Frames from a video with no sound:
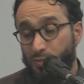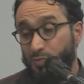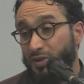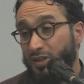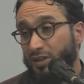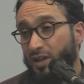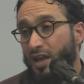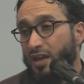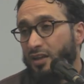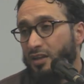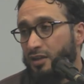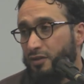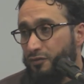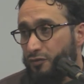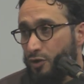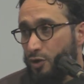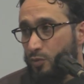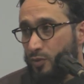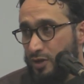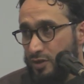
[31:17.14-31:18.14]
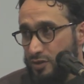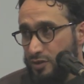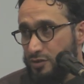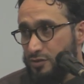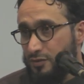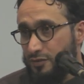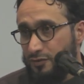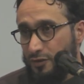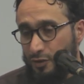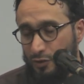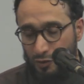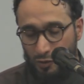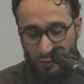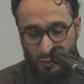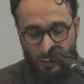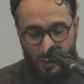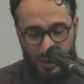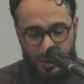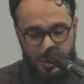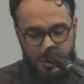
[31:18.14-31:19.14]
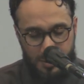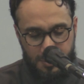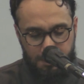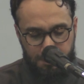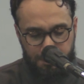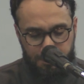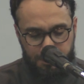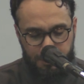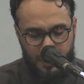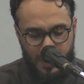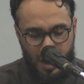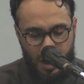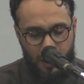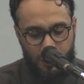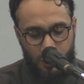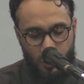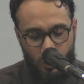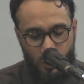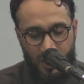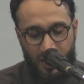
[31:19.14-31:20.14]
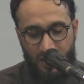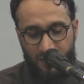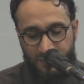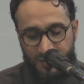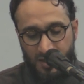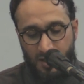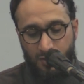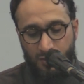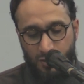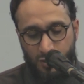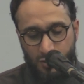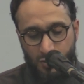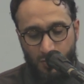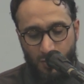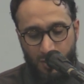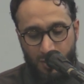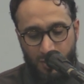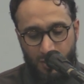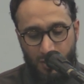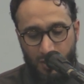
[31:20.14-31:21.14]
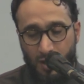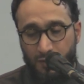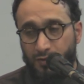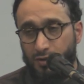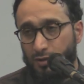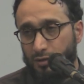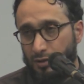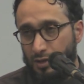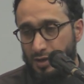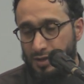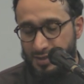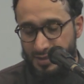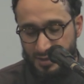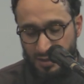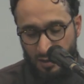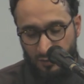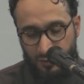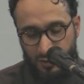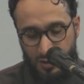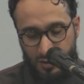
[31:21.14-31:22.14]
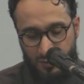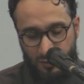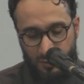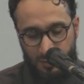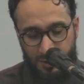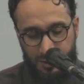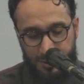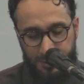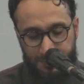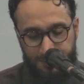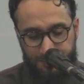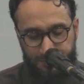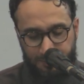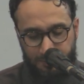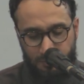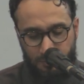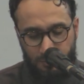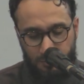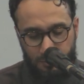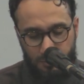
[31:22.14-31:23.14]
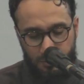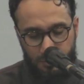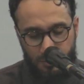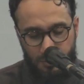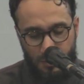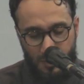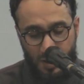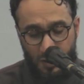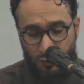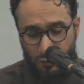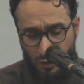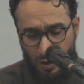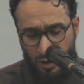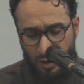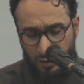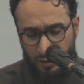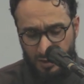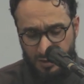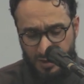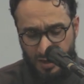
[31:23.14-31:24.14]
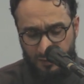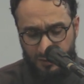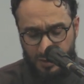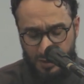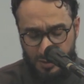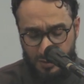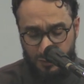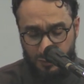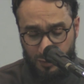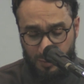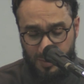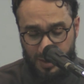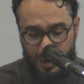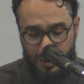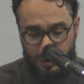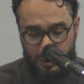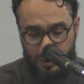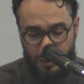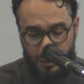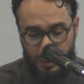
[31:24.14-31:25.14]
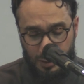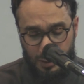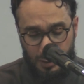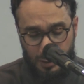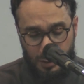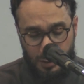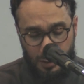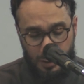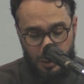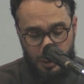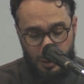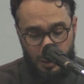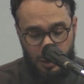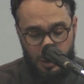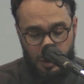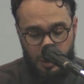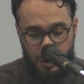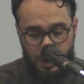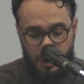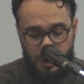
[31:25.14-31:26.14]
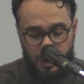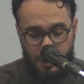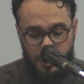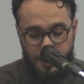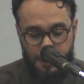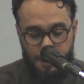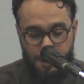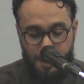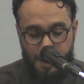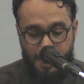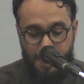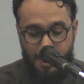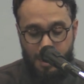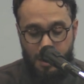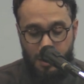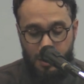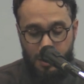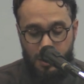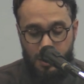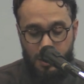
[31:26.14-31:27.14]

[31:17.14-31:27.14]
We would be lying if we were just to follow your ways, after we have seen the truth, after Allah has saved us from us. For Allah saved us from that.